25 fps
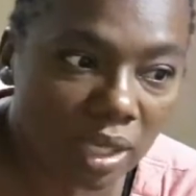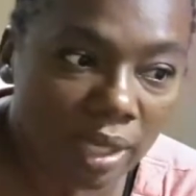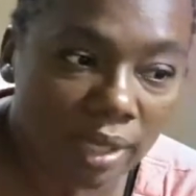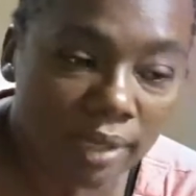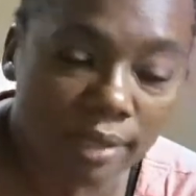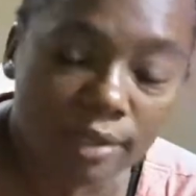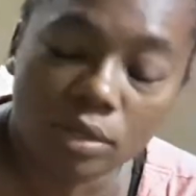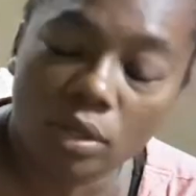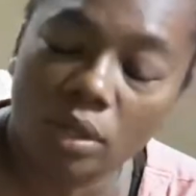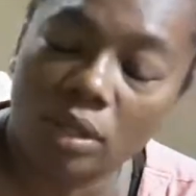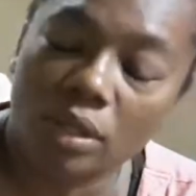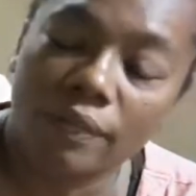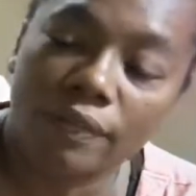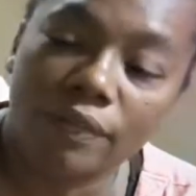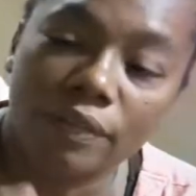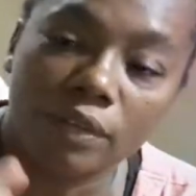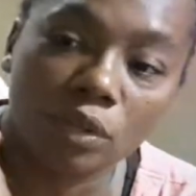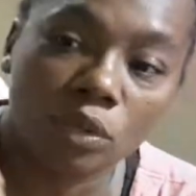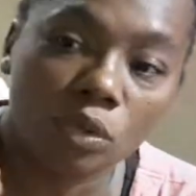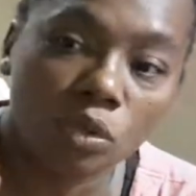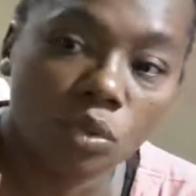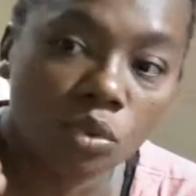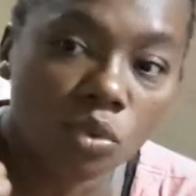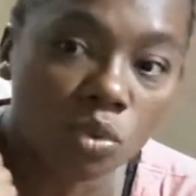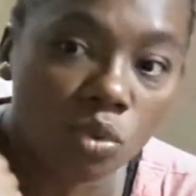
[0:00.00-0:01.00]
So if you
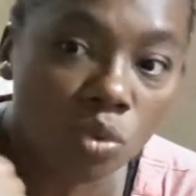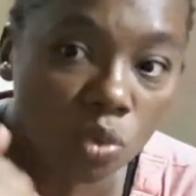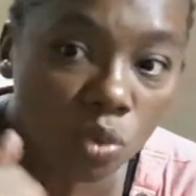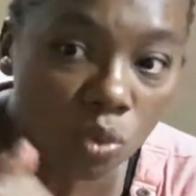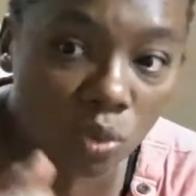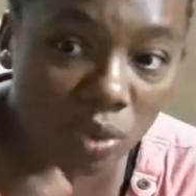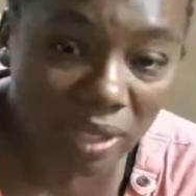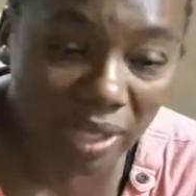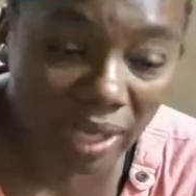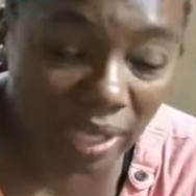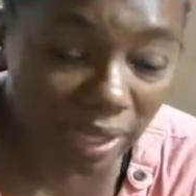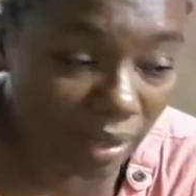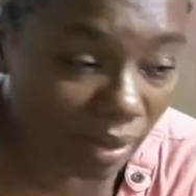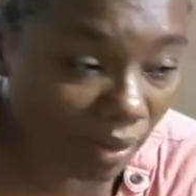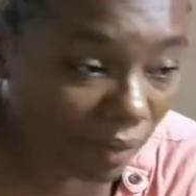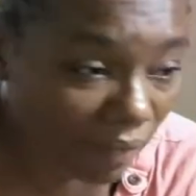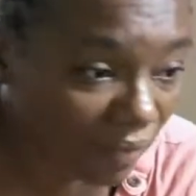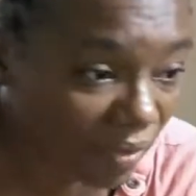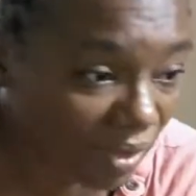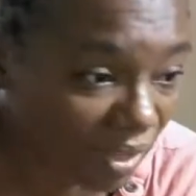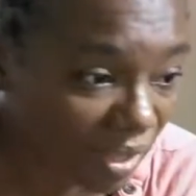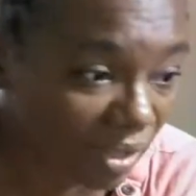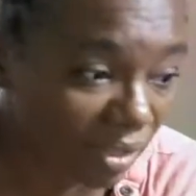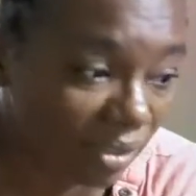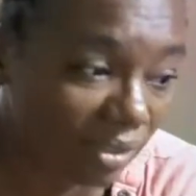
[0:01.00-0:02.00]
know that your
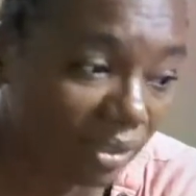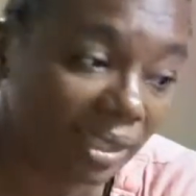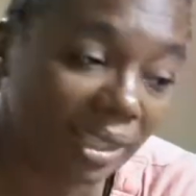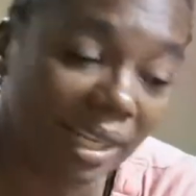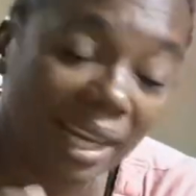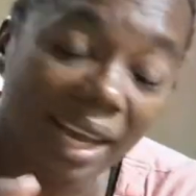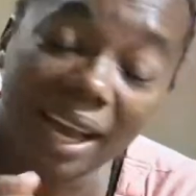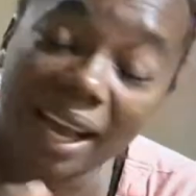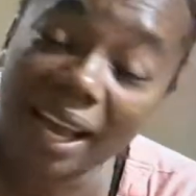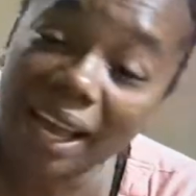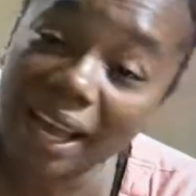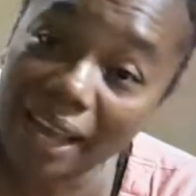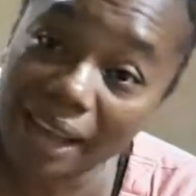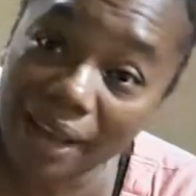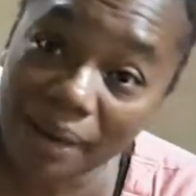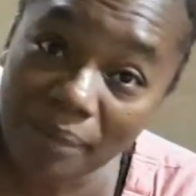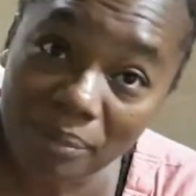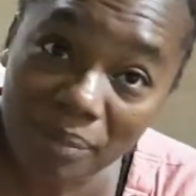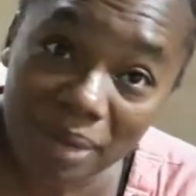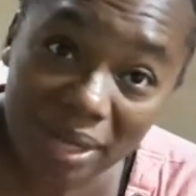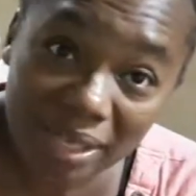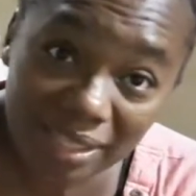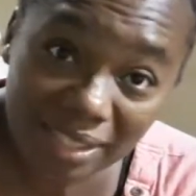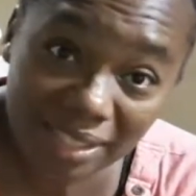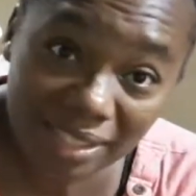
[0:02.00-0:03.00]
vehicle can't
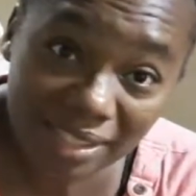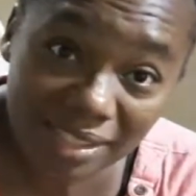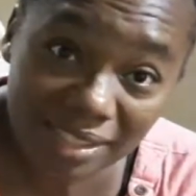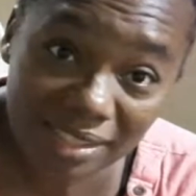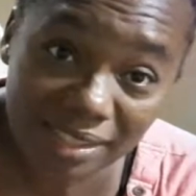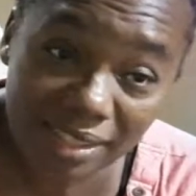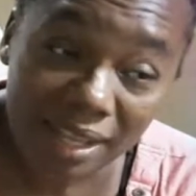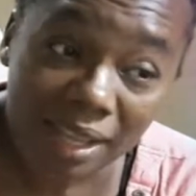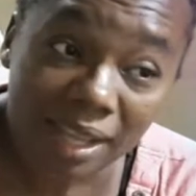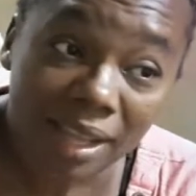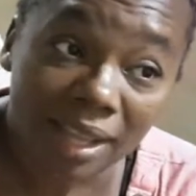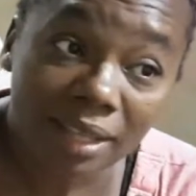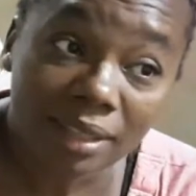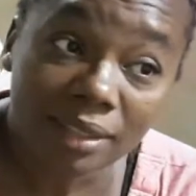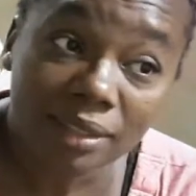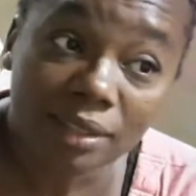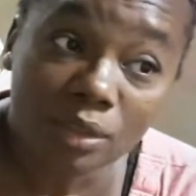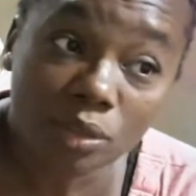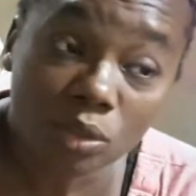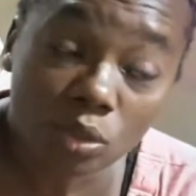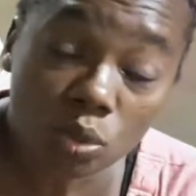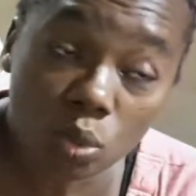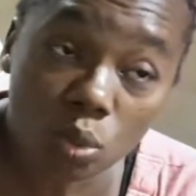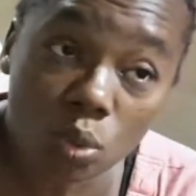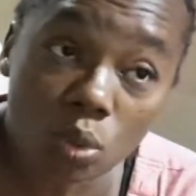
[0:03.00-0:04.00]
manage
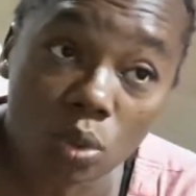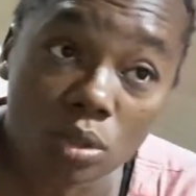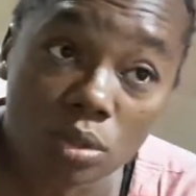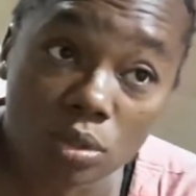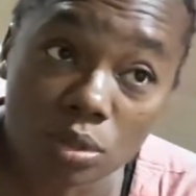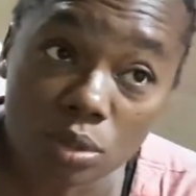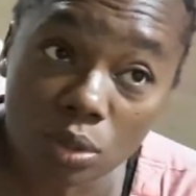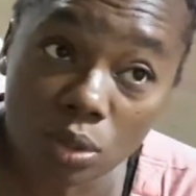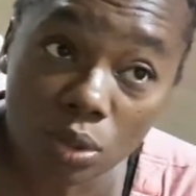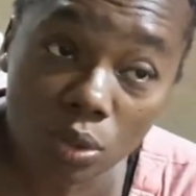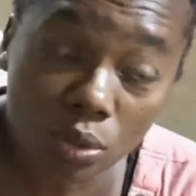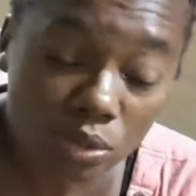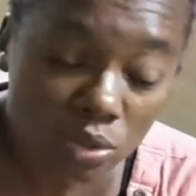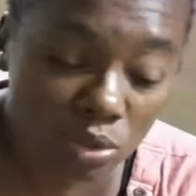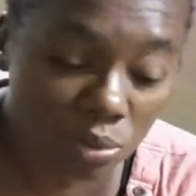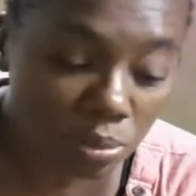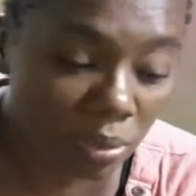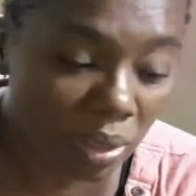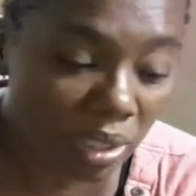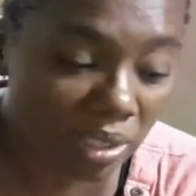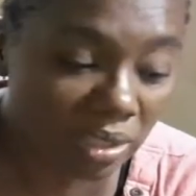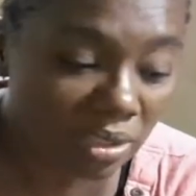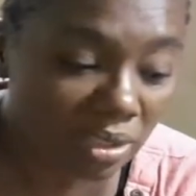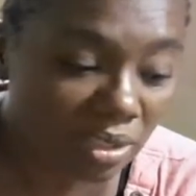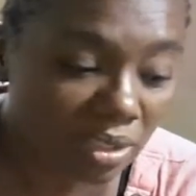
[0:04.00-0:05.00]
the toll to go to
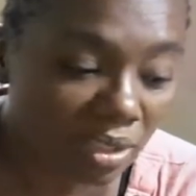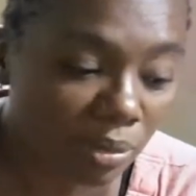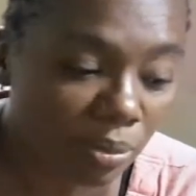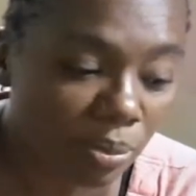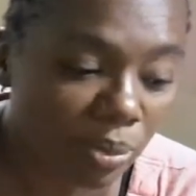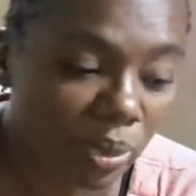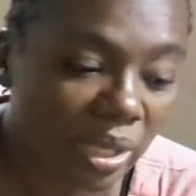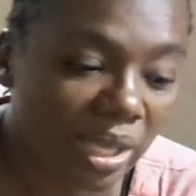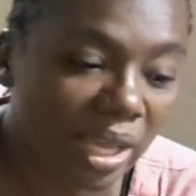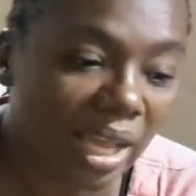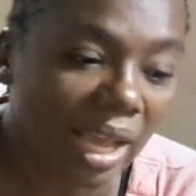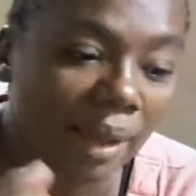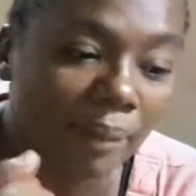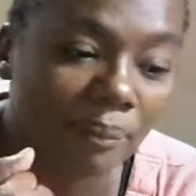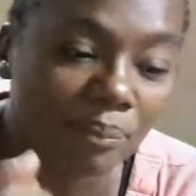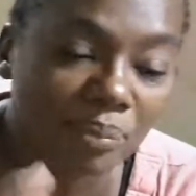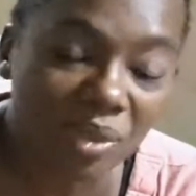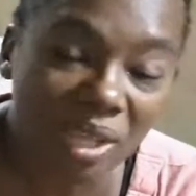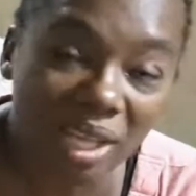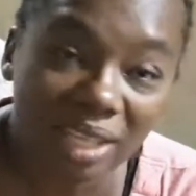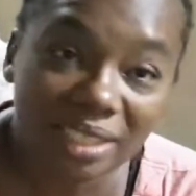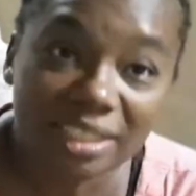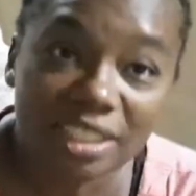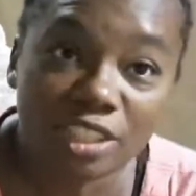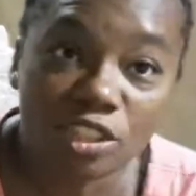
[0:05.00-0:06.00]
Montego Bay, I'm
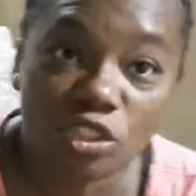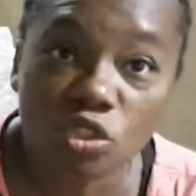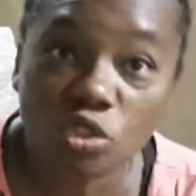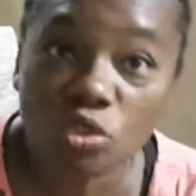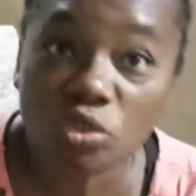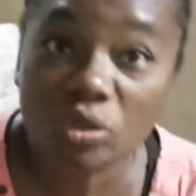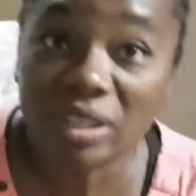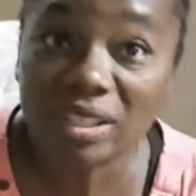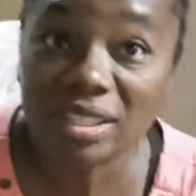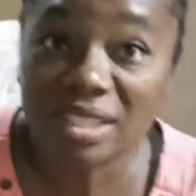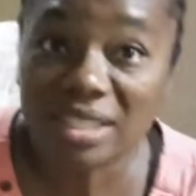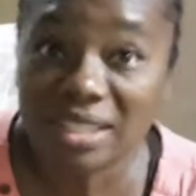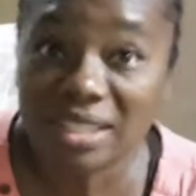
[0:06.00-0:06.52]
not interested.